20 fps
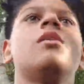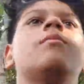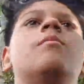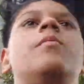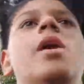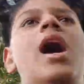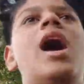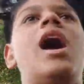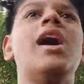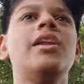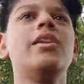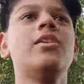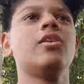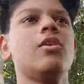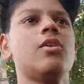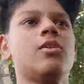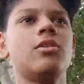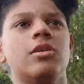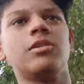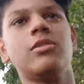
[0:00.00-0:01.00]
But I
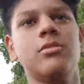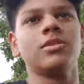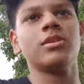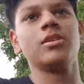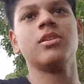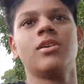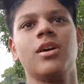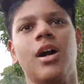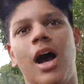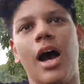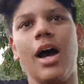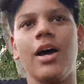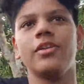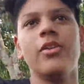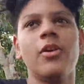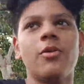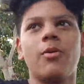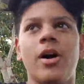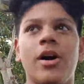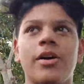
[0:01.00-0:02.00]
know, I
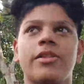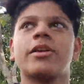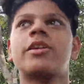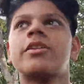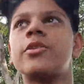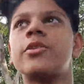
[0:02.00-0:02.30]
know why they're